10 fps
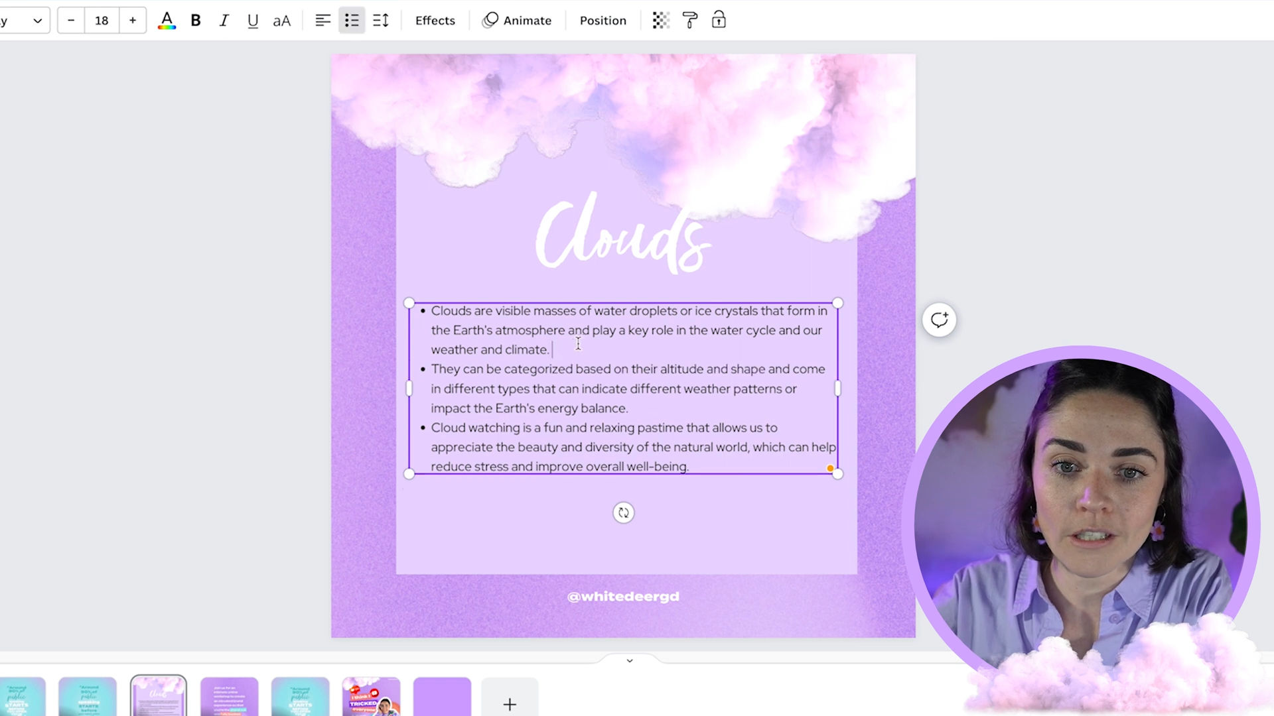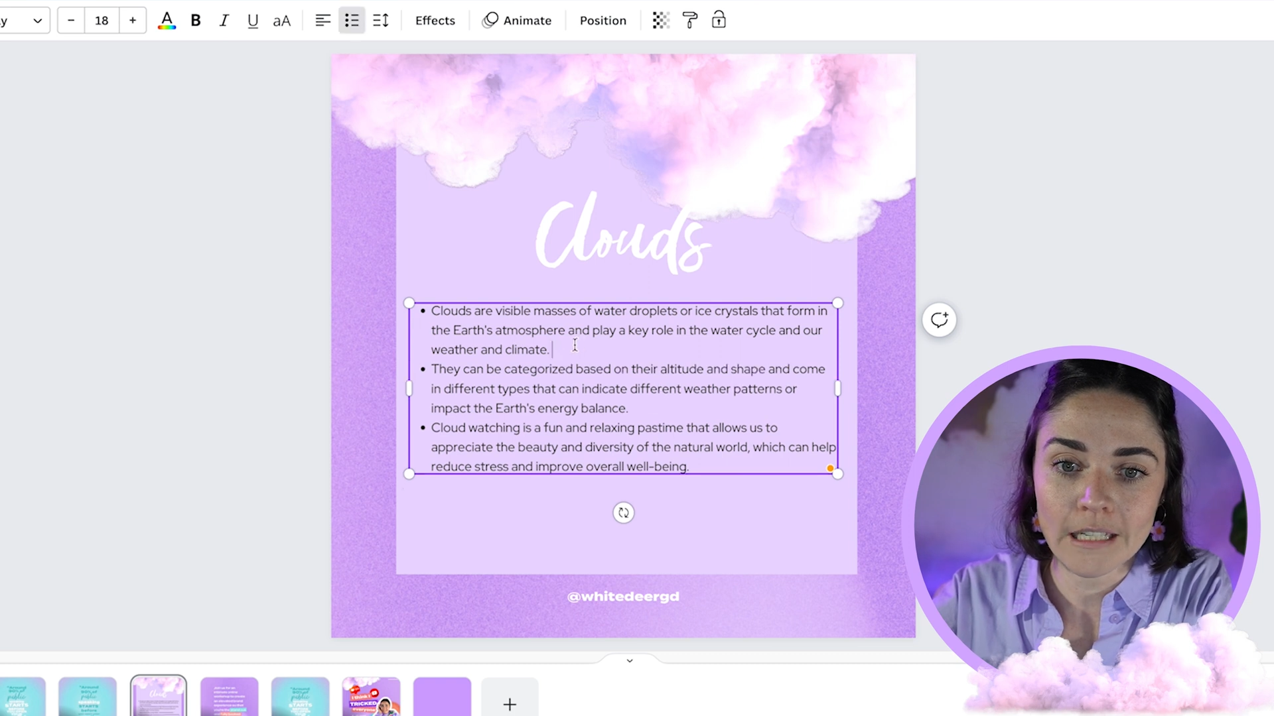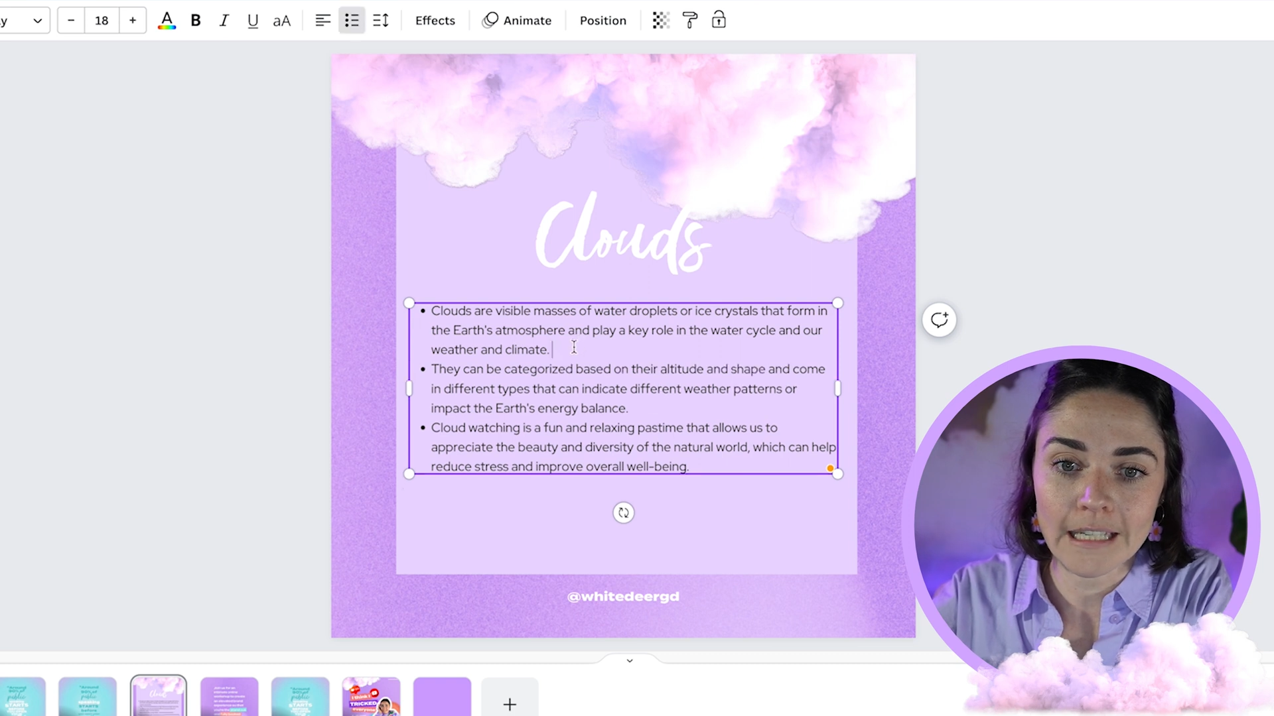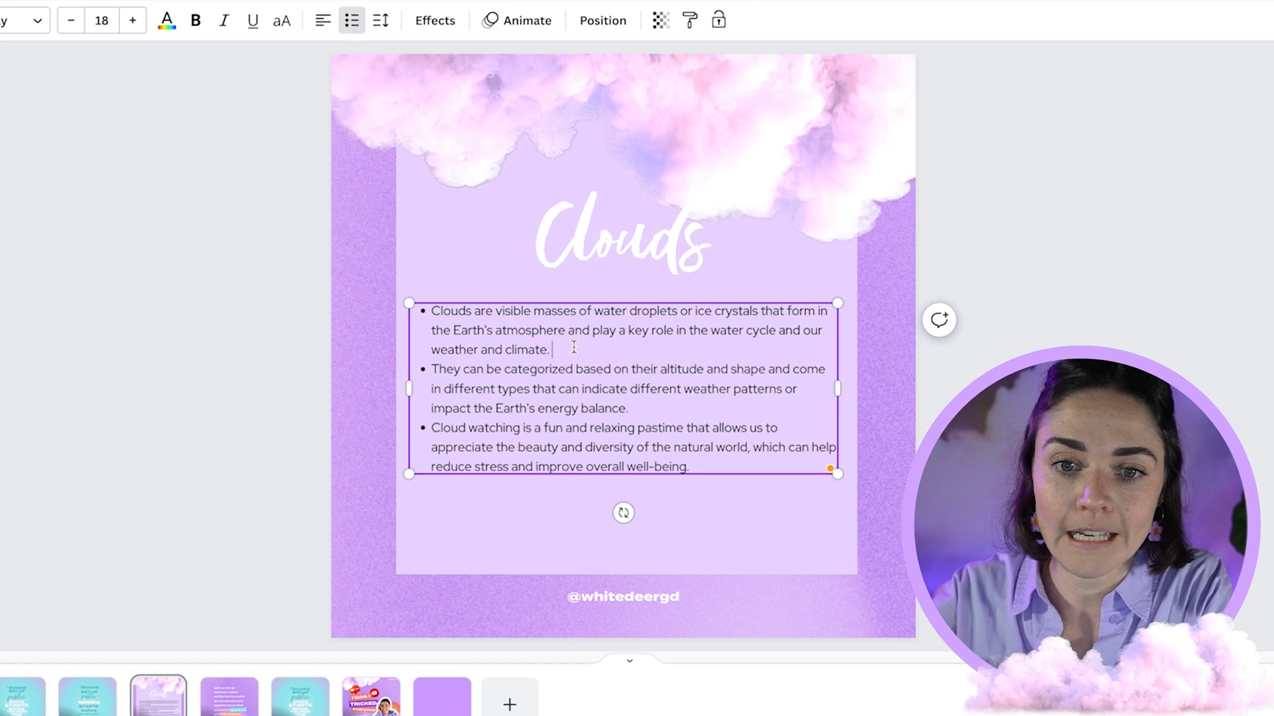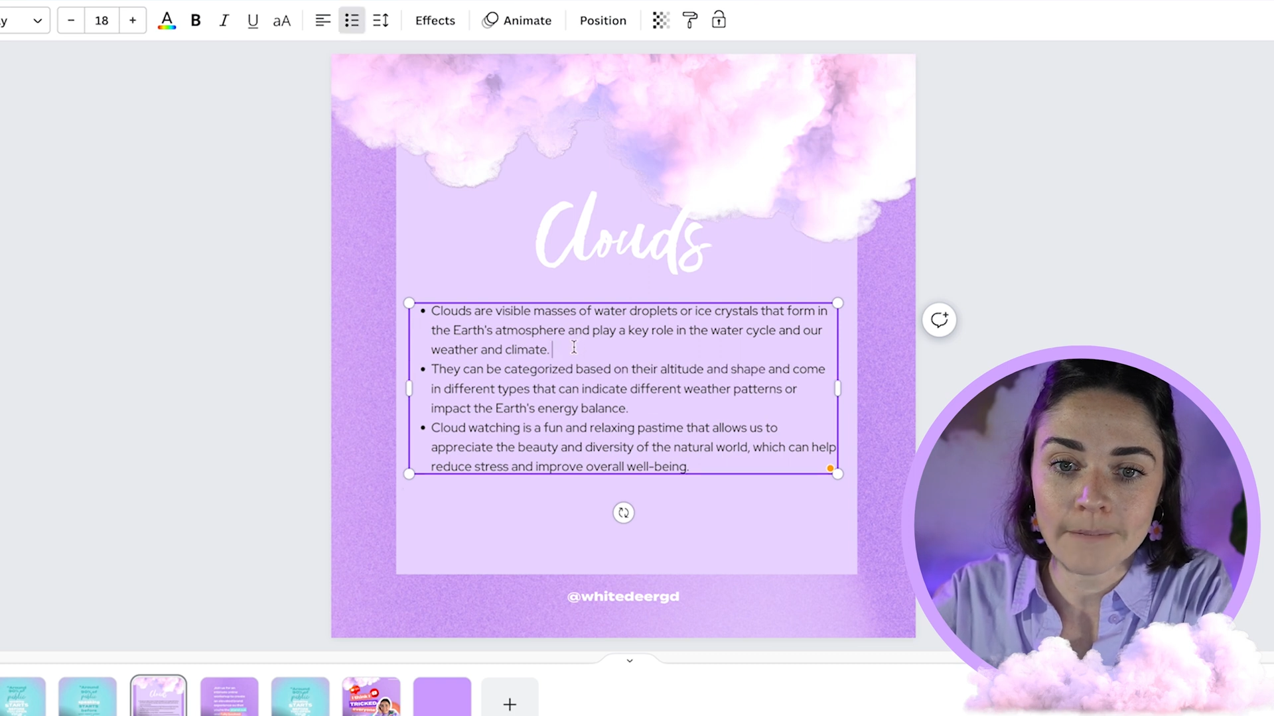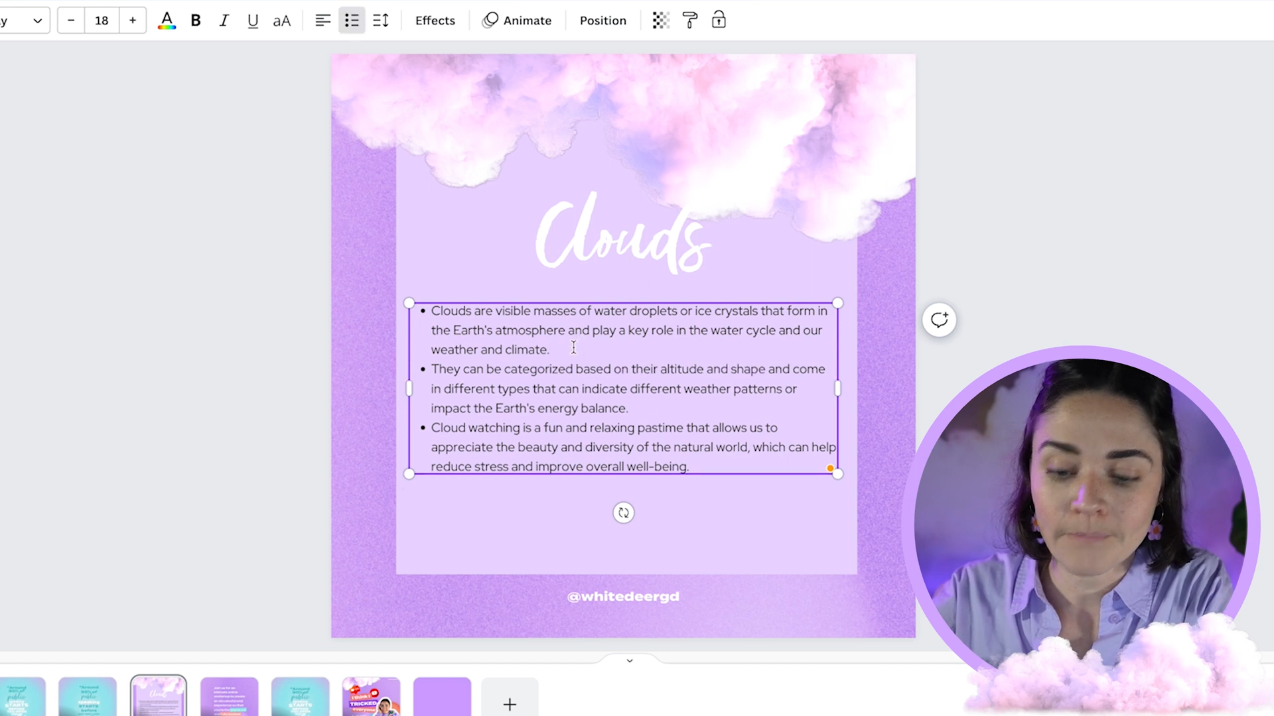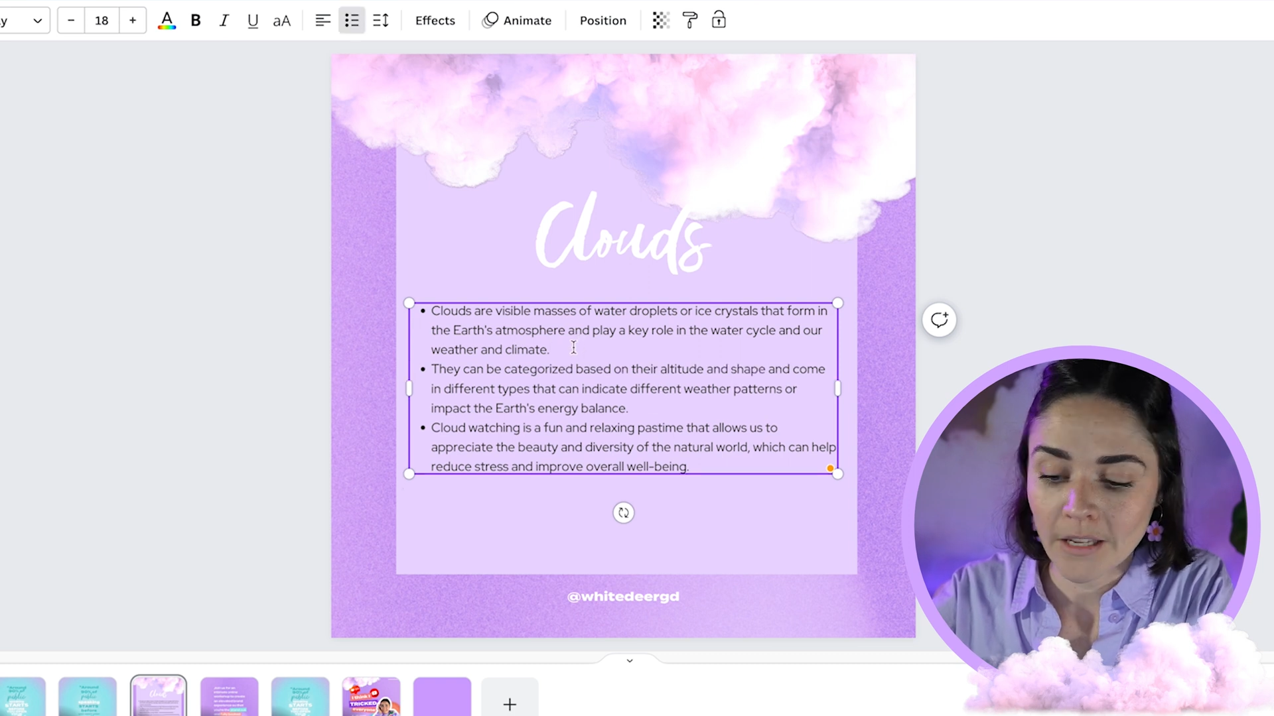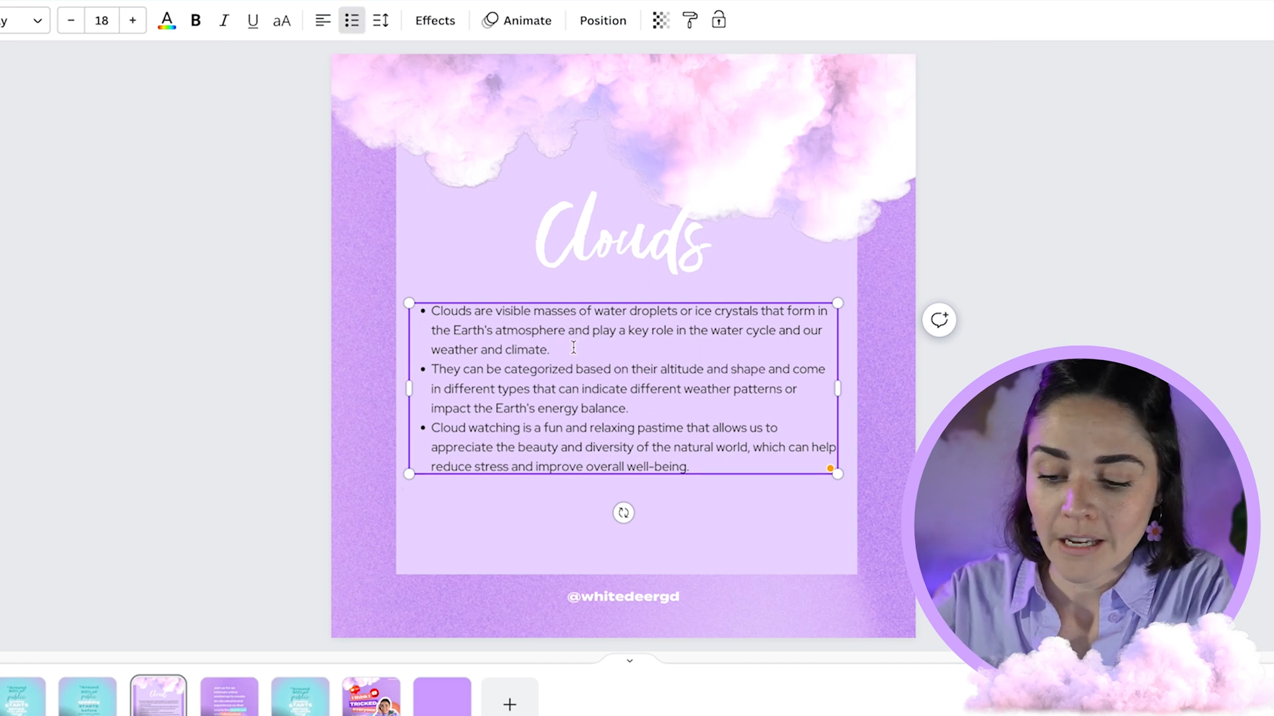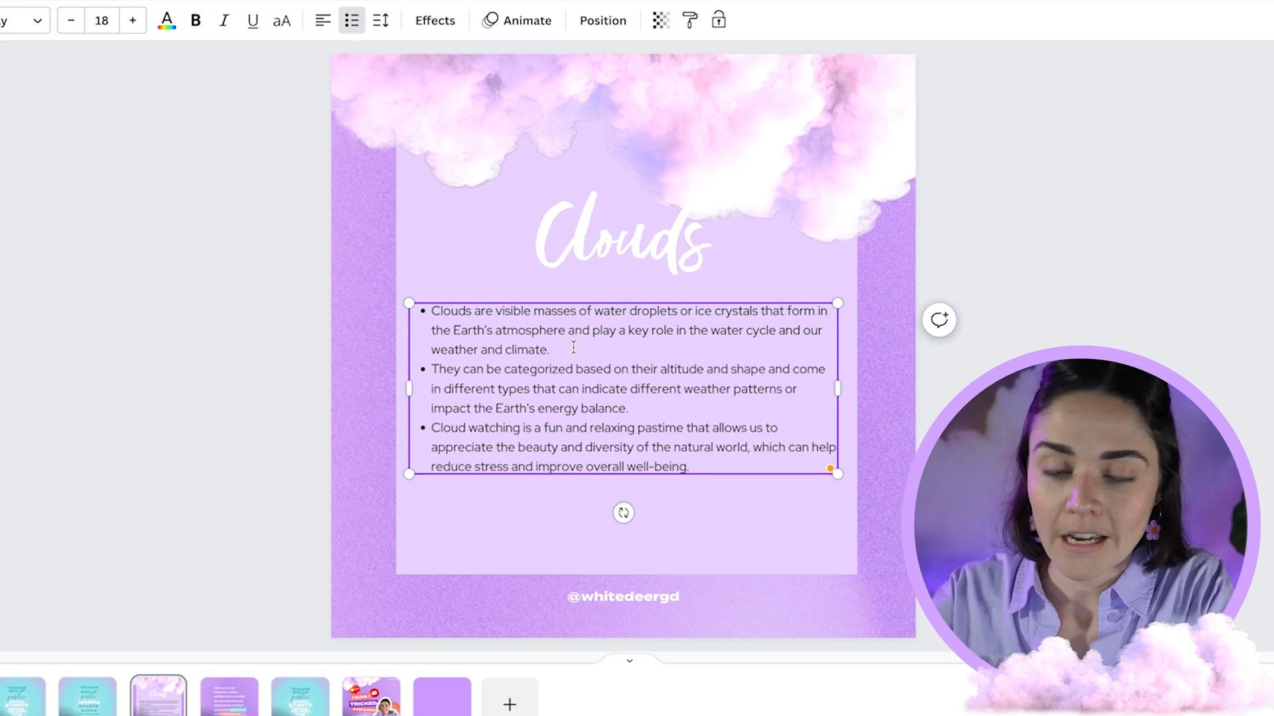to here,